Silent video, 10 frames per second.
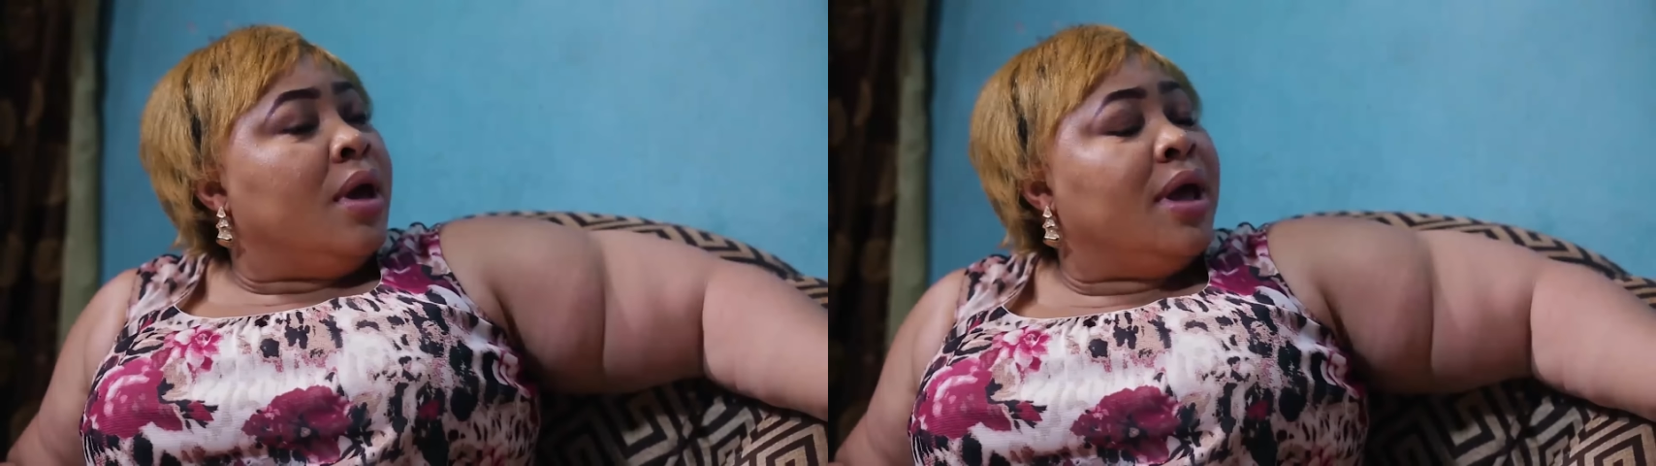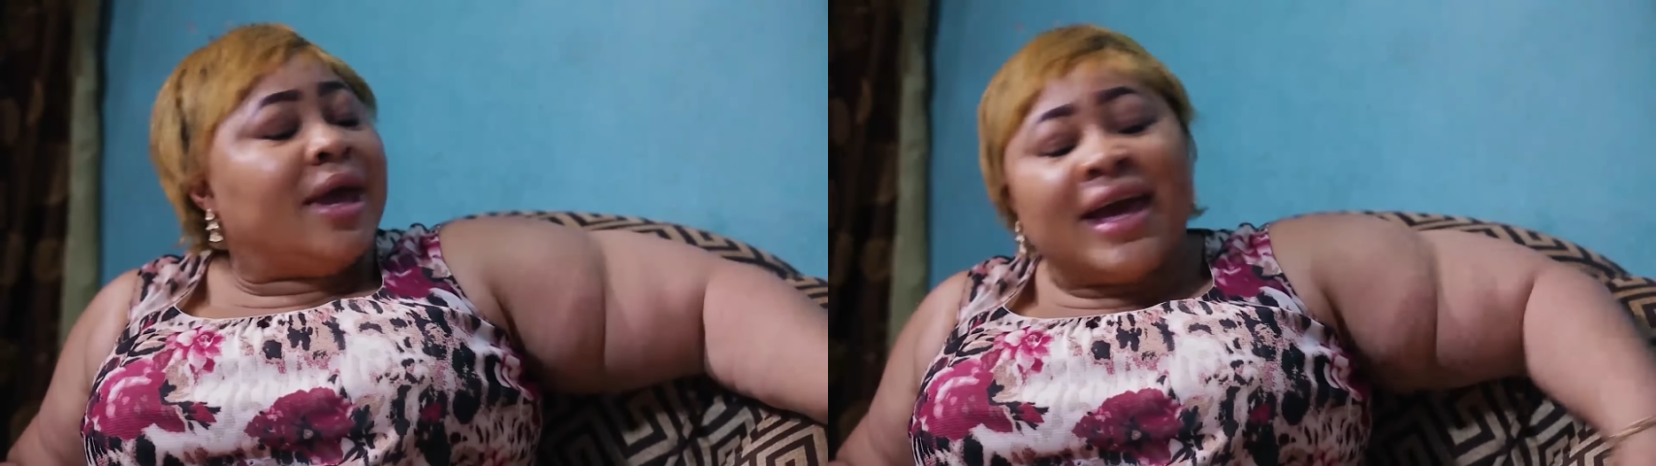
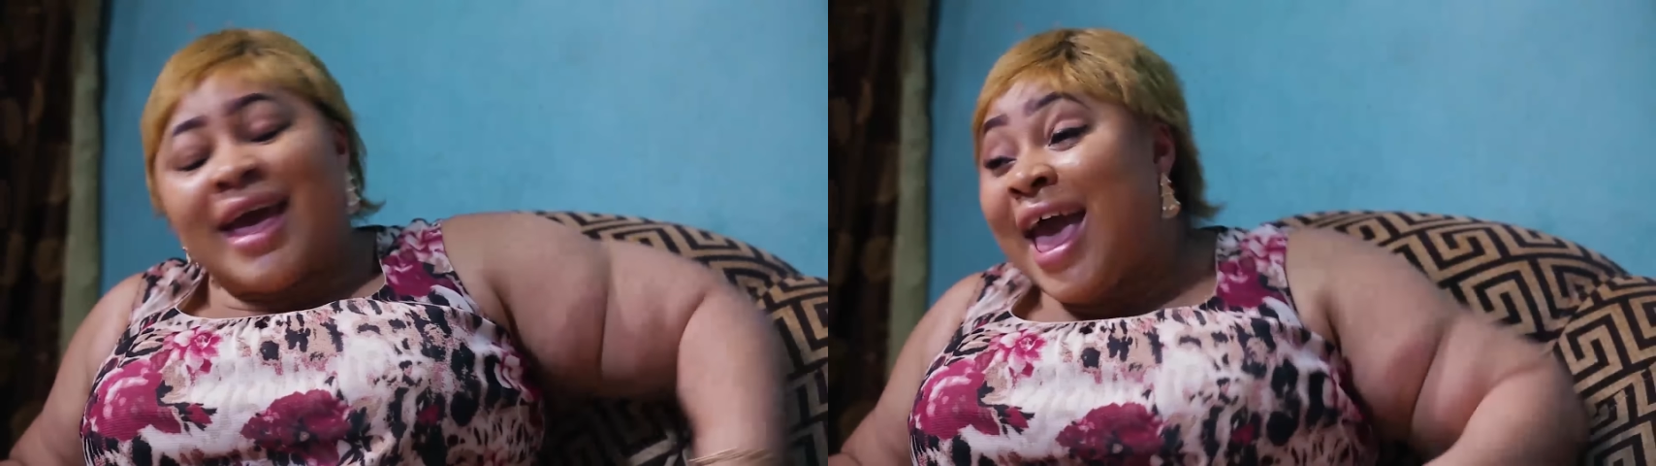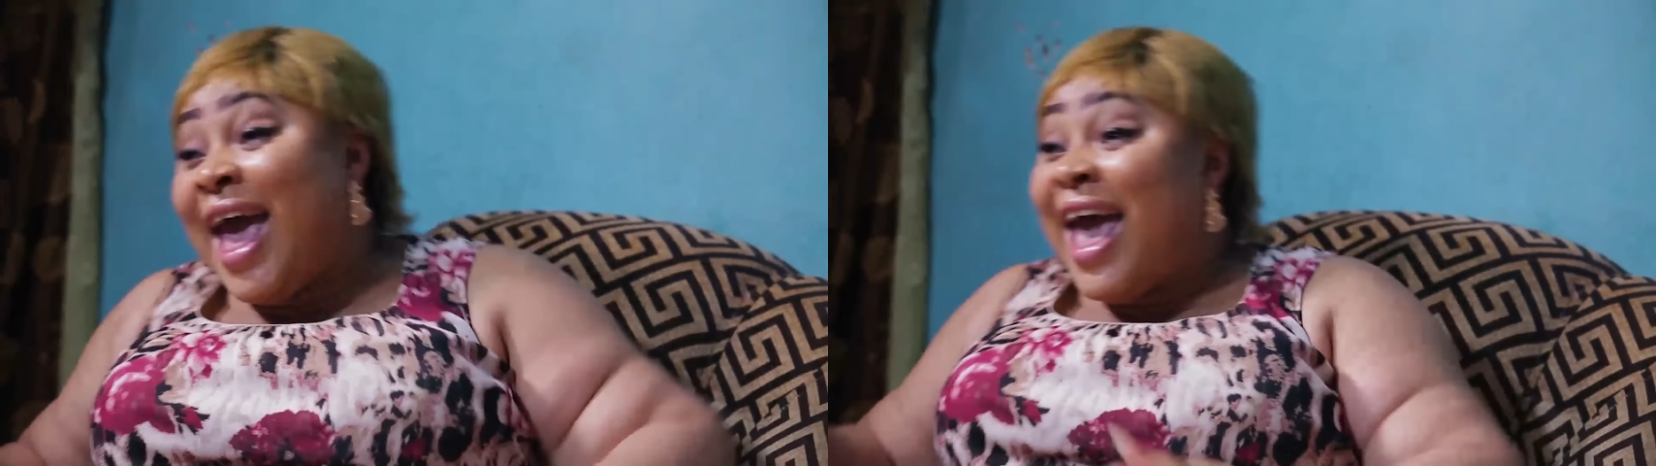Hey,
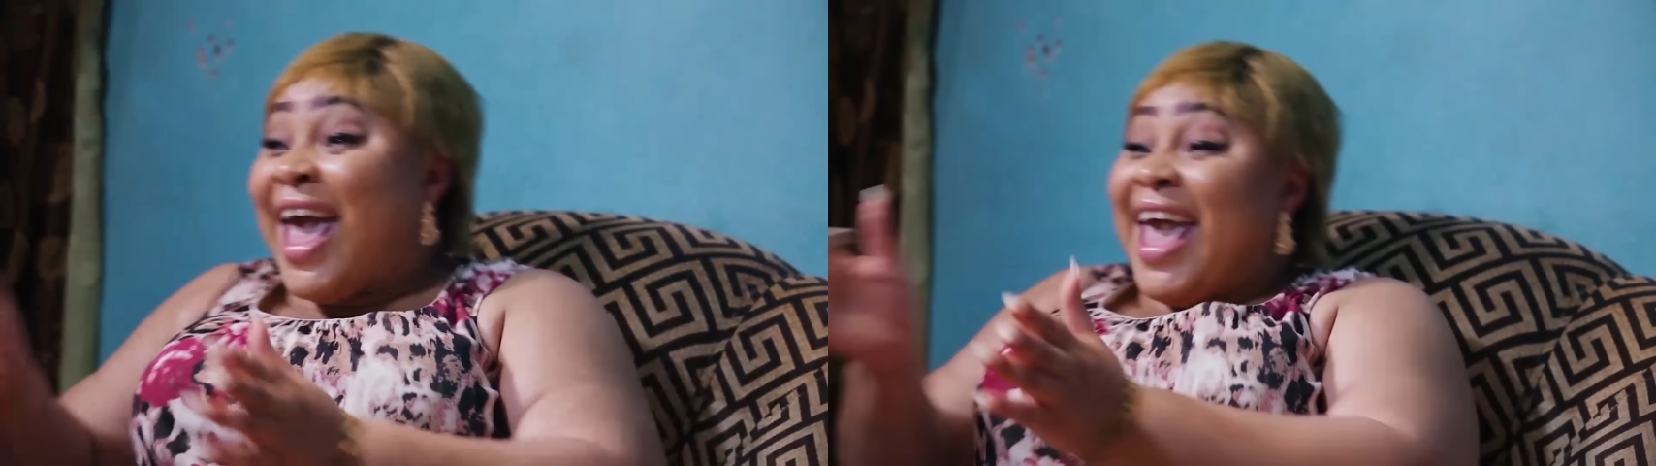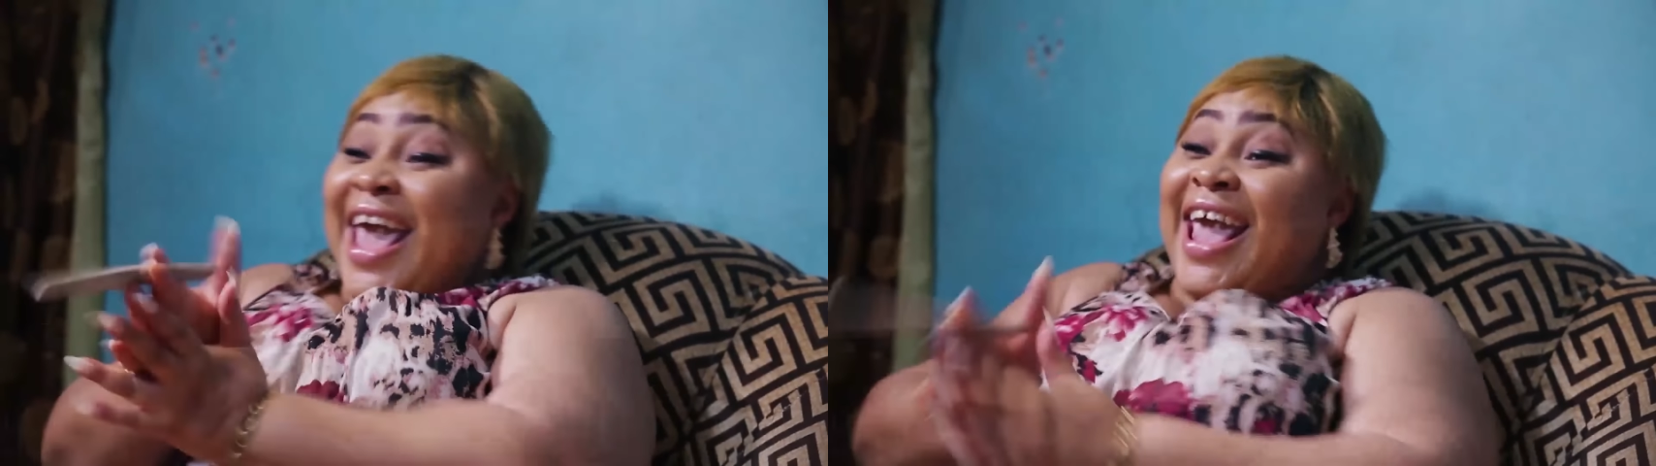
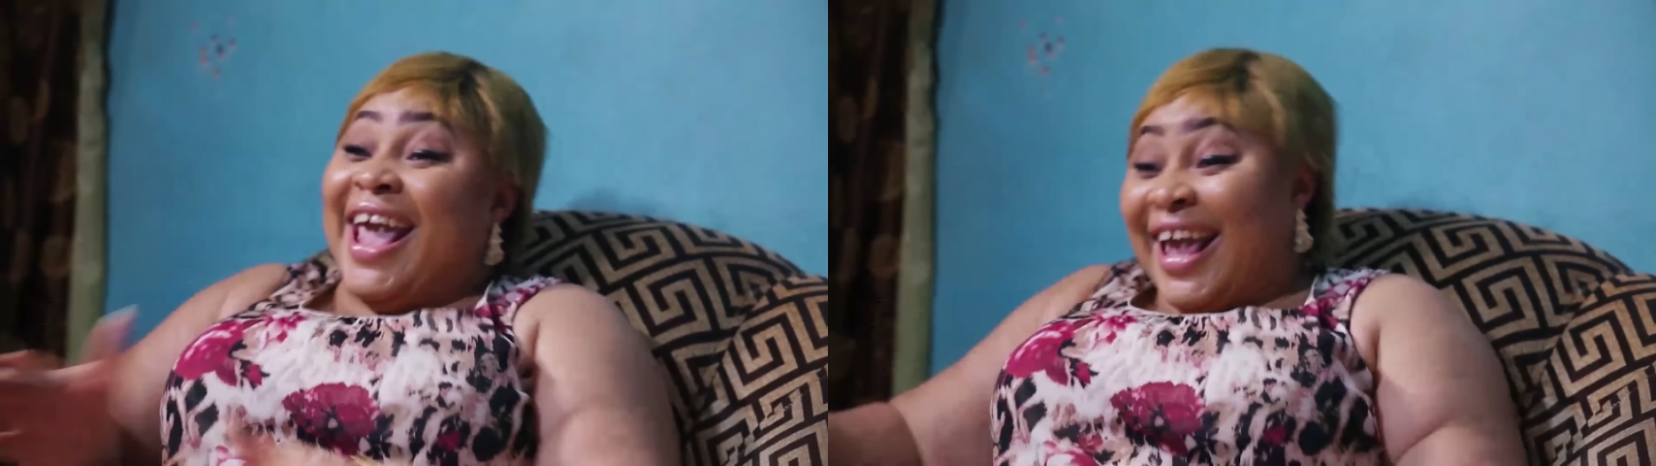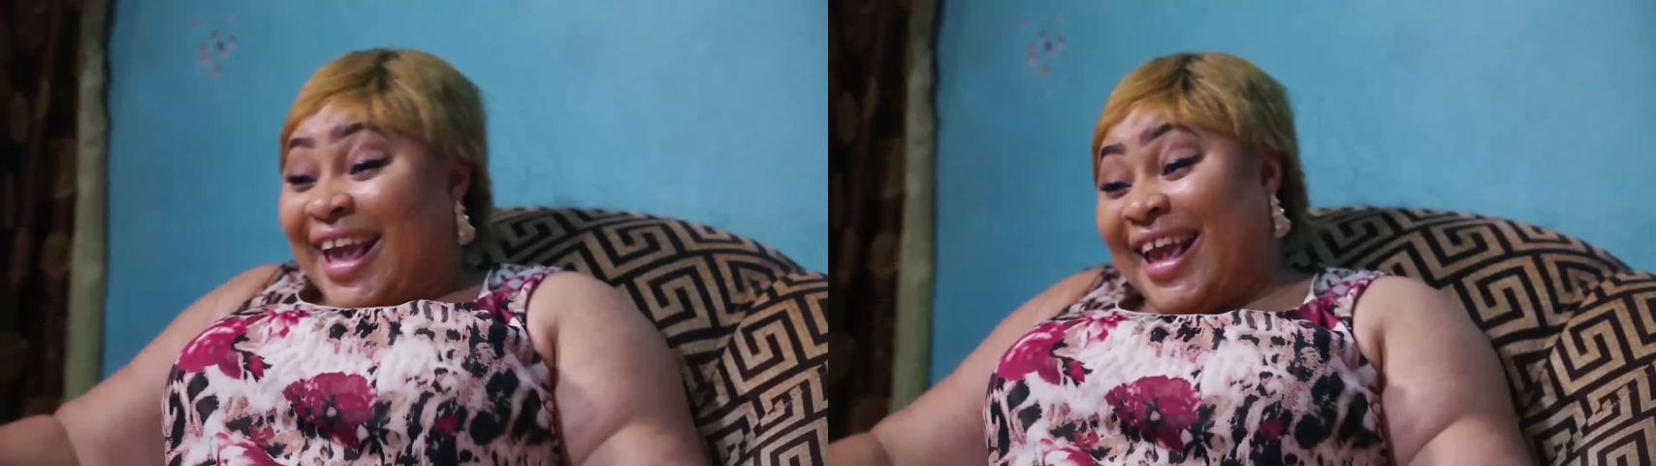
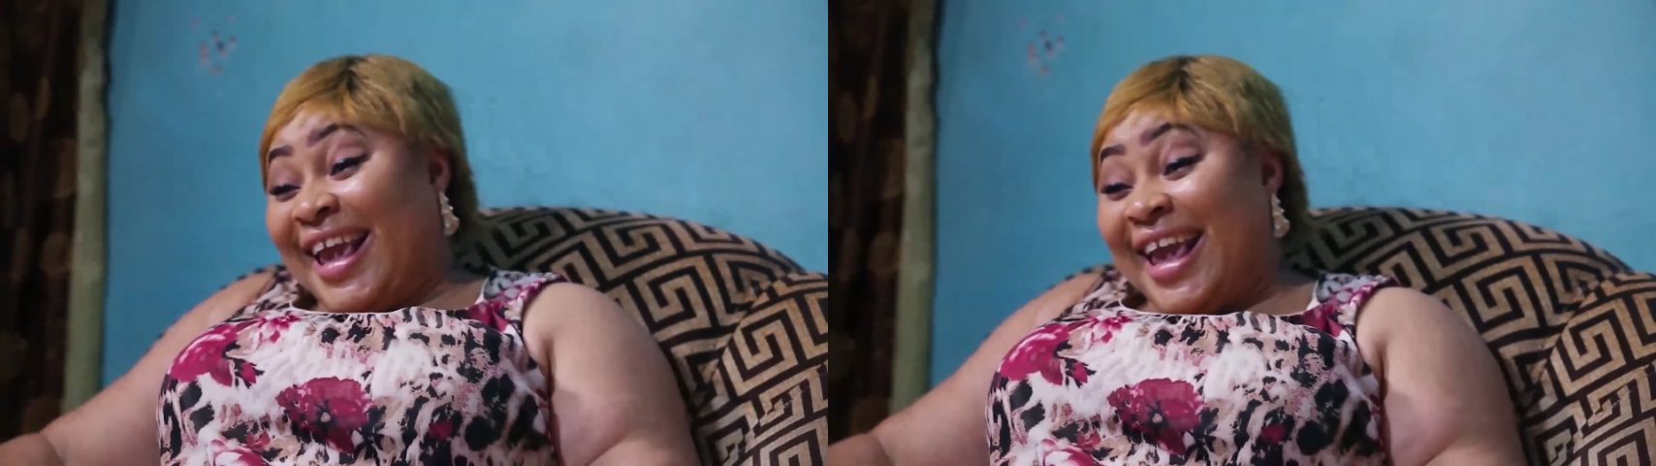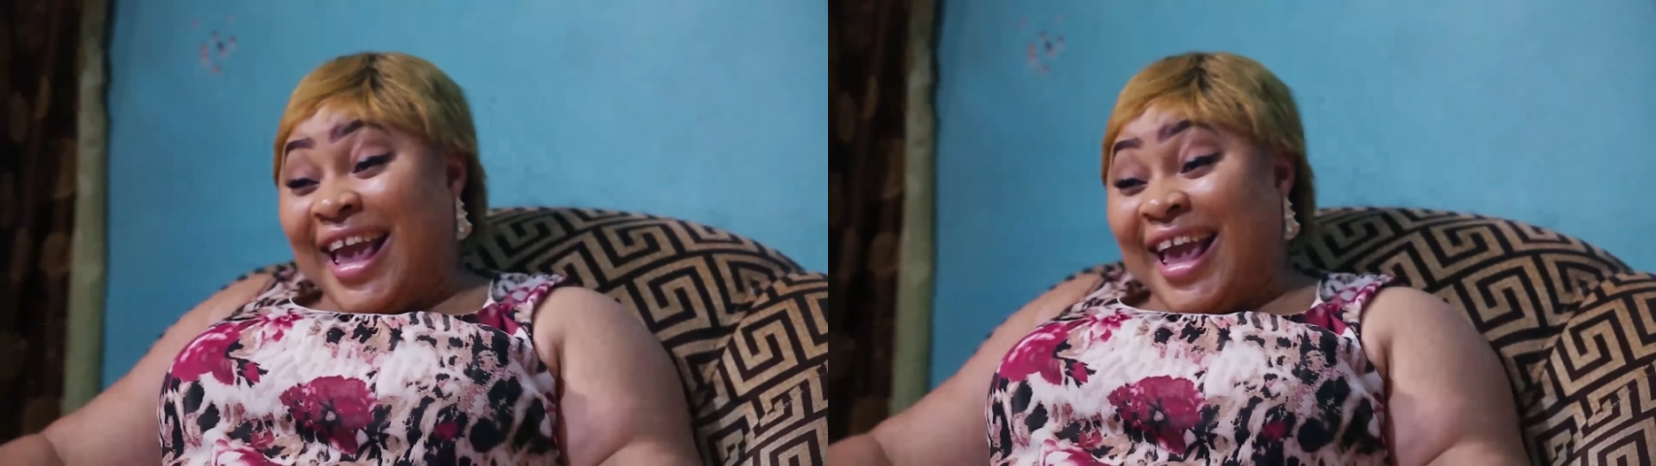hey!